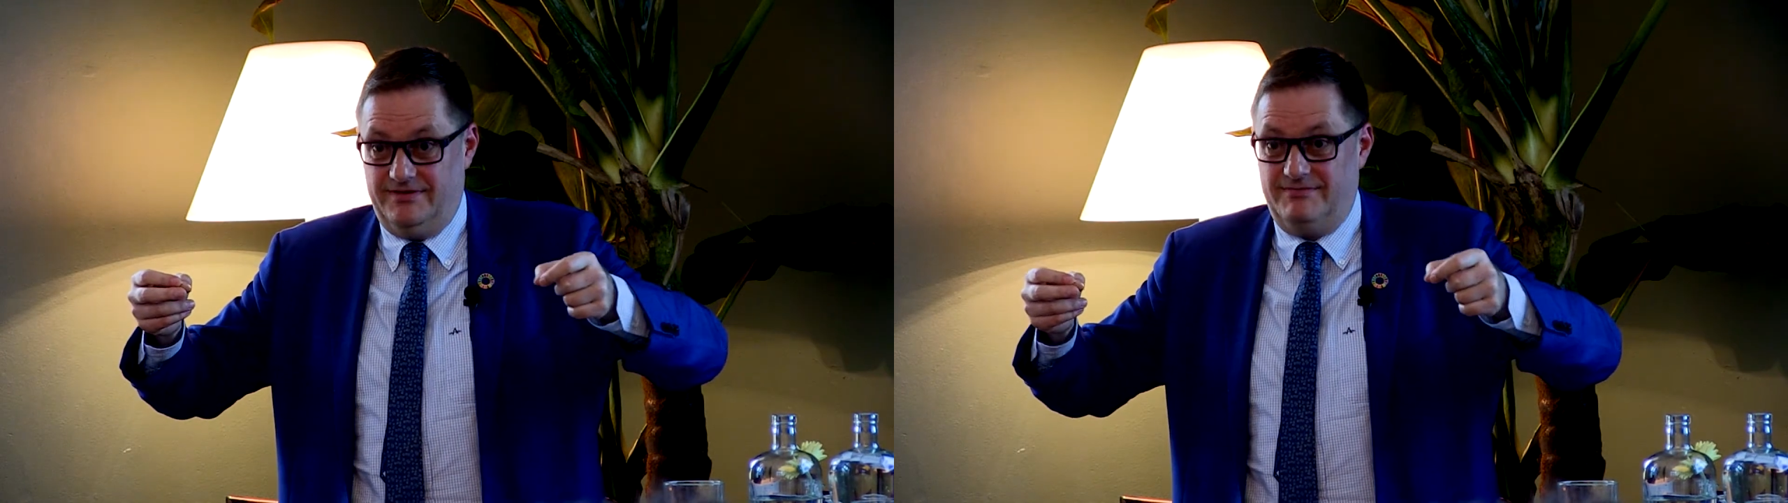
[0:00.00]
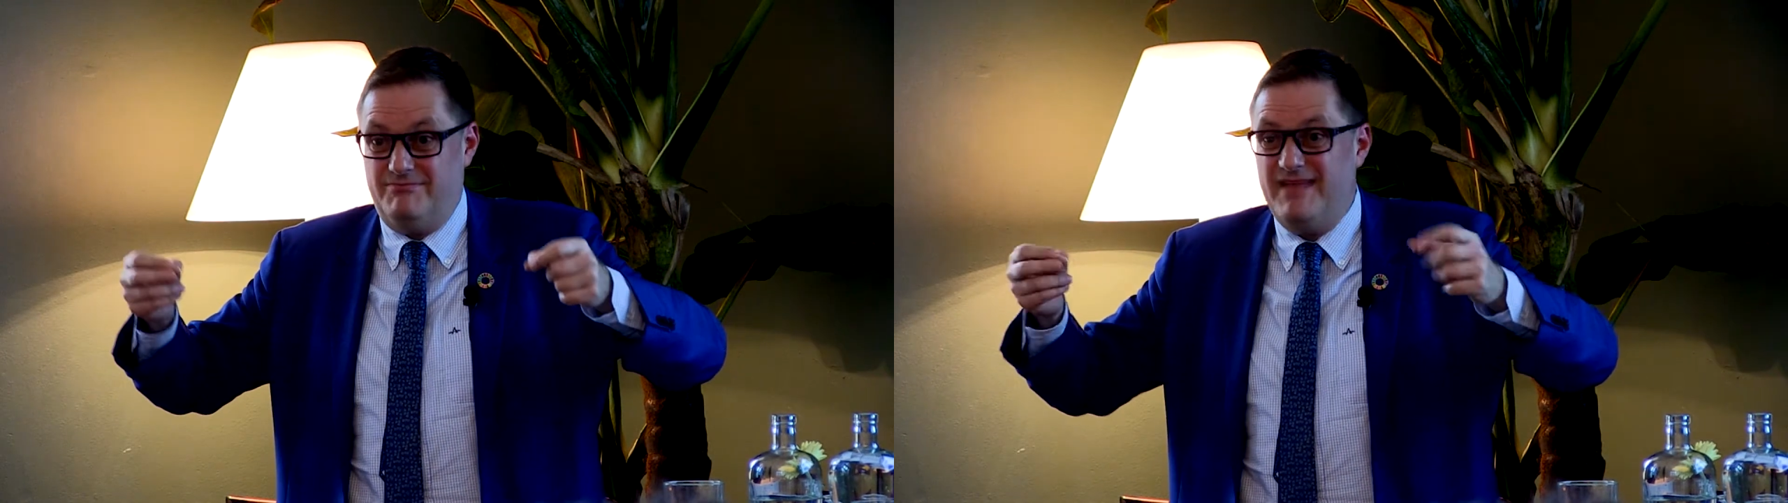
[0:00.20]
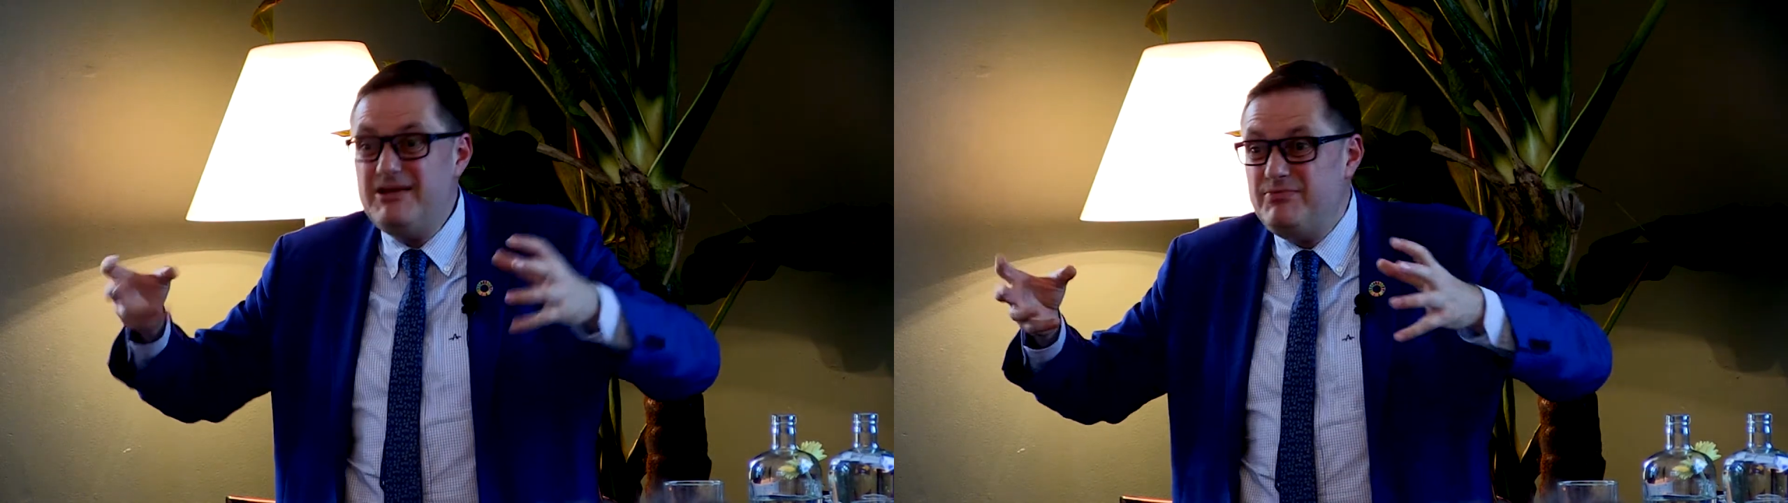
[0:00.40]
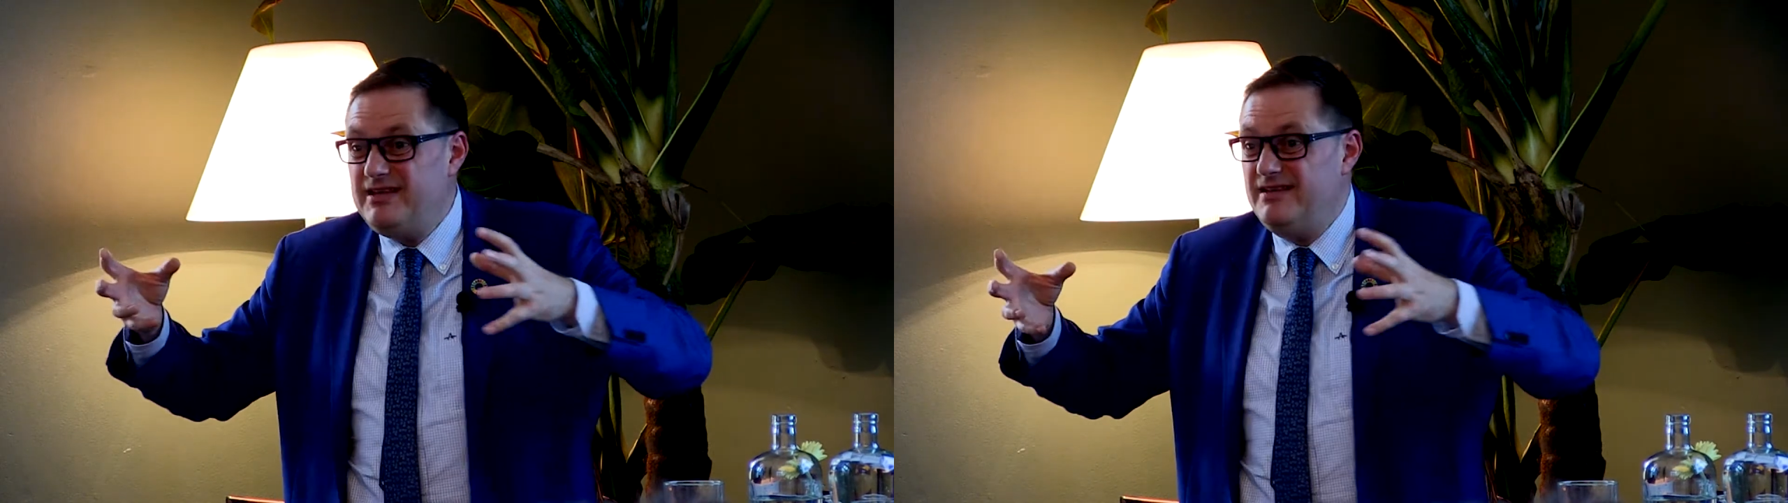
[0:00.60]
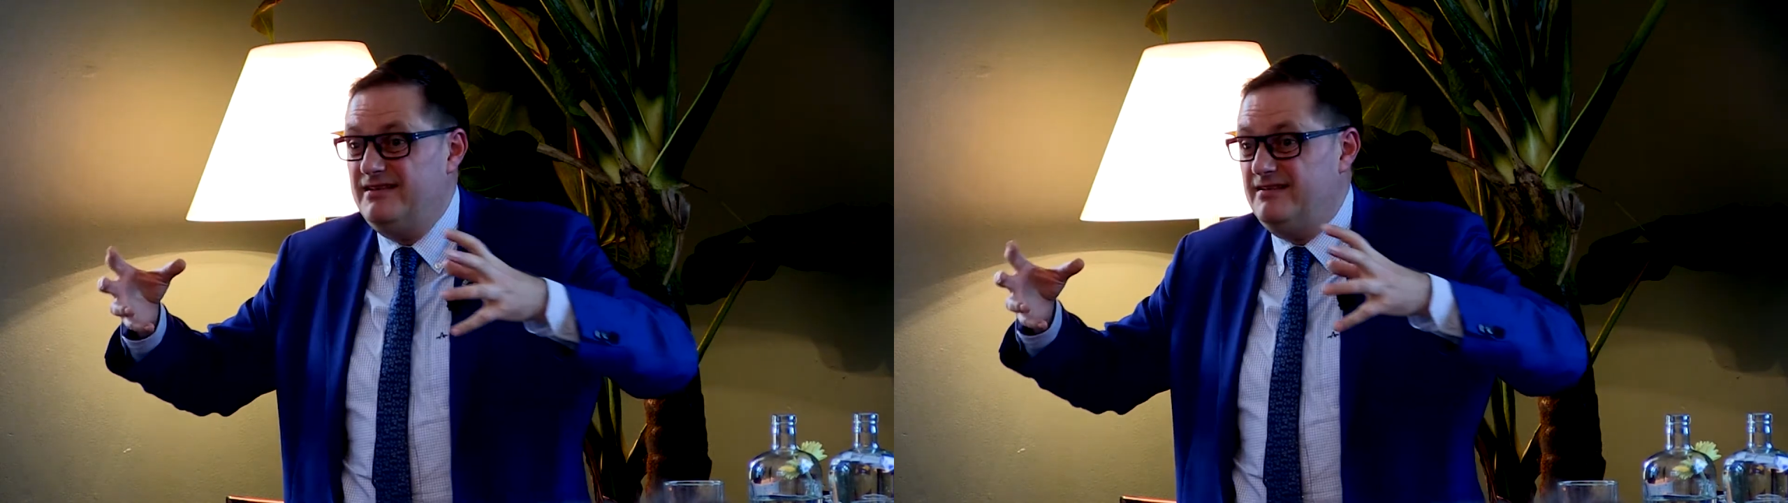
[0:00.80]

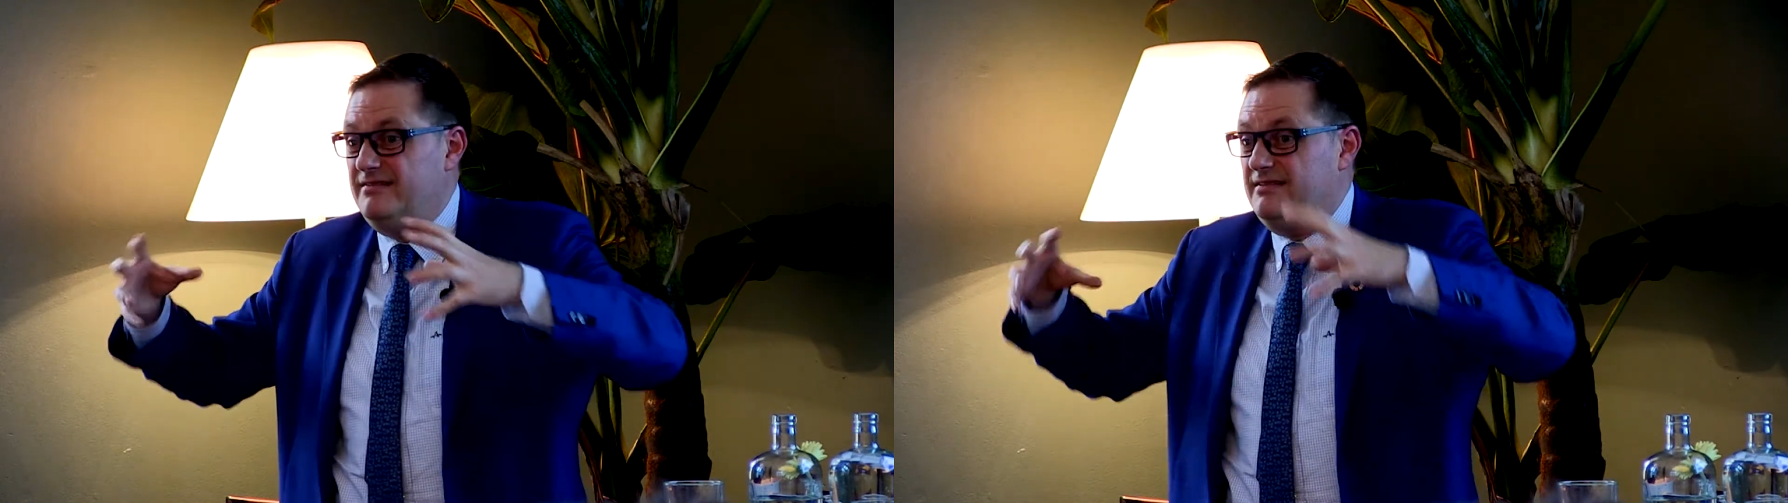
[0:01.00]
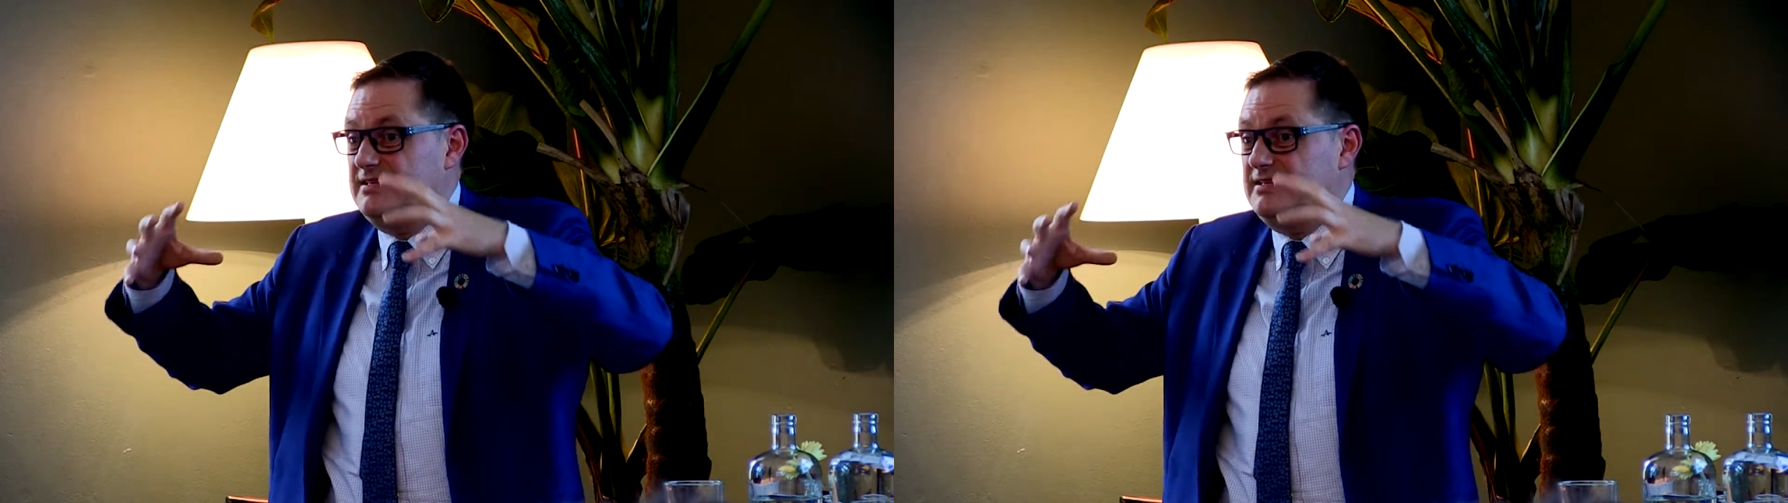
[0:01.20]
Maybe the